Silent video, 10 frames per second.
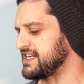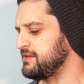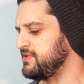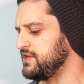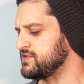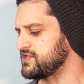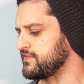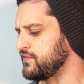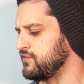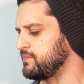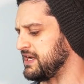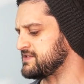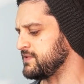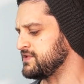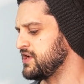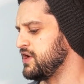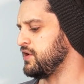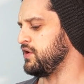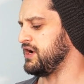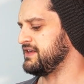Can they be used as a fruit replacement
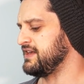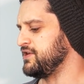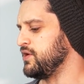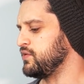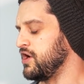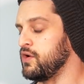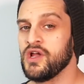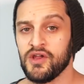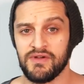or are they a no-go?